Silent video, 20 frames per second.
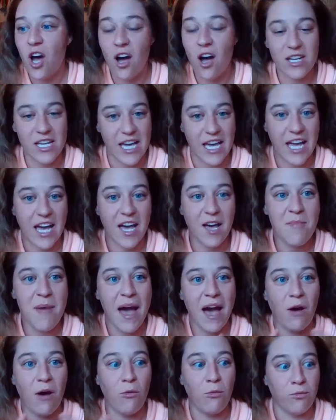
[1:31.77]
talking
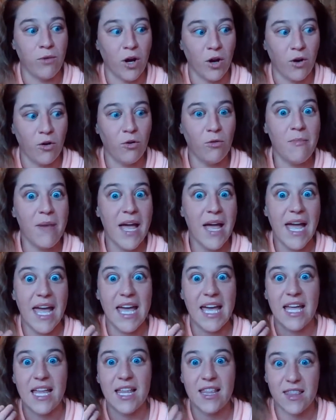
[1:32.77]
about Rome
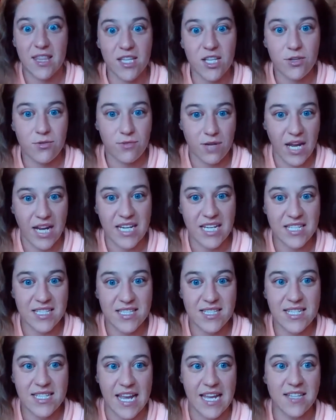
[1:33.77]
and the
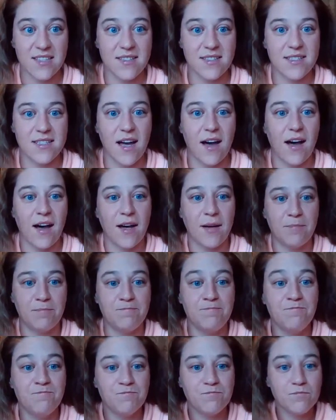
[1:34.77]
United States.
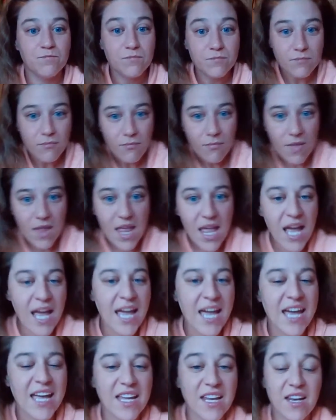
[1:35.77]

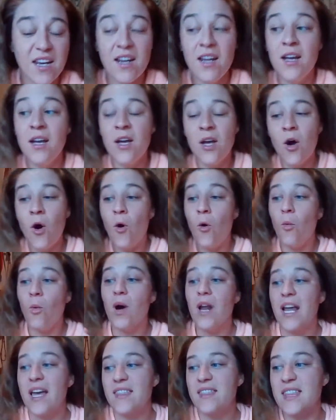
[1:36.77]
And
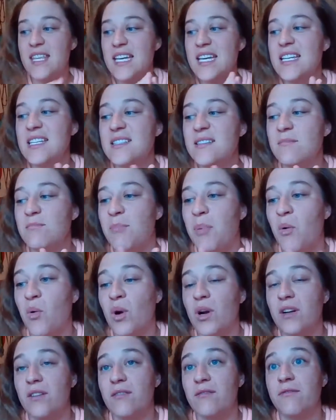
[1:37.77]
what I think is
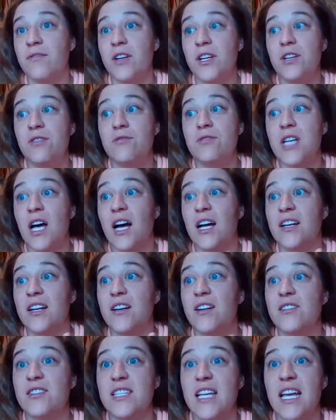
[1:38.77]
important for you to
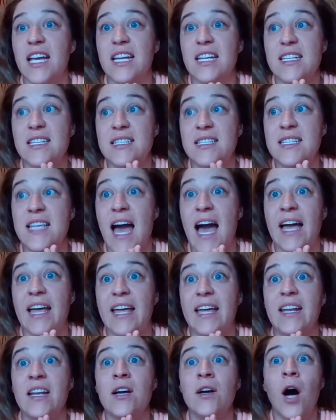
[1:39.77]
understand is
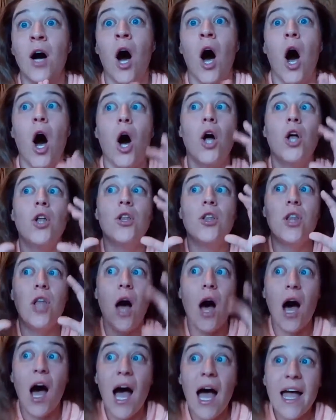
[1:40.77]
that a
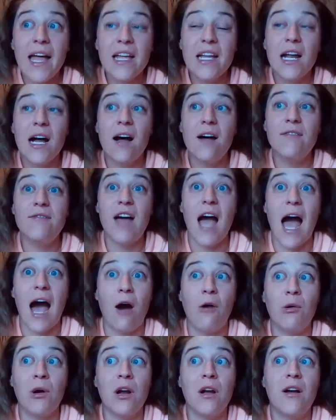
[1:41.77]
lot of
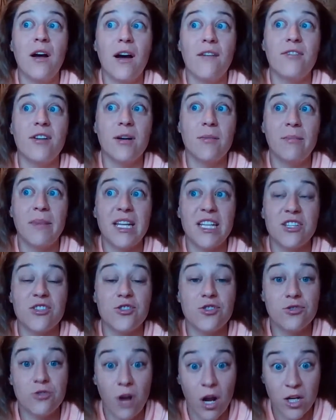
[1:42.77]
our
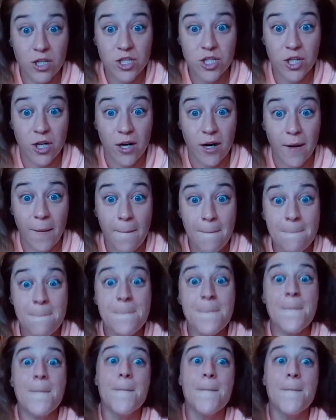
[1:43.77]
government structure